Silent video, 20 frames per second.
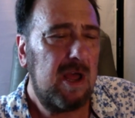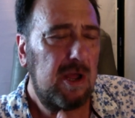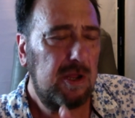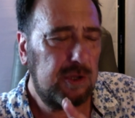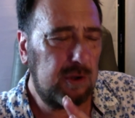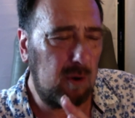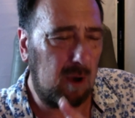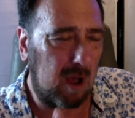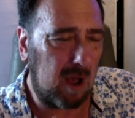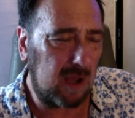
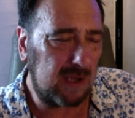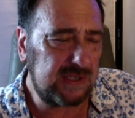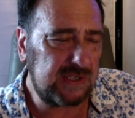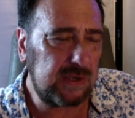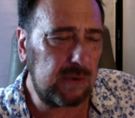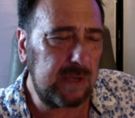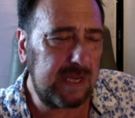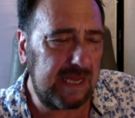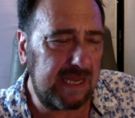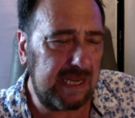You also
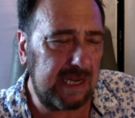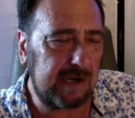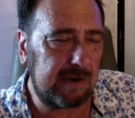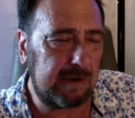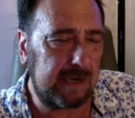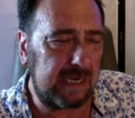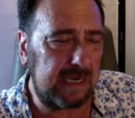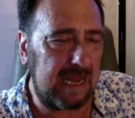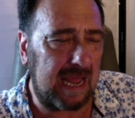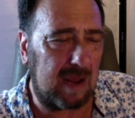hear
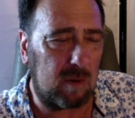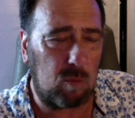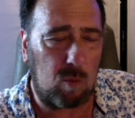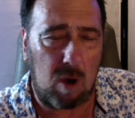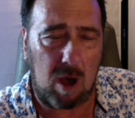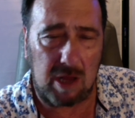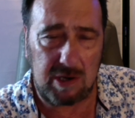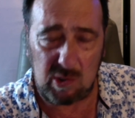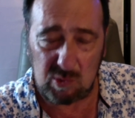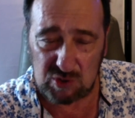it at
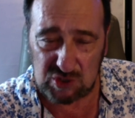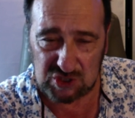Watto's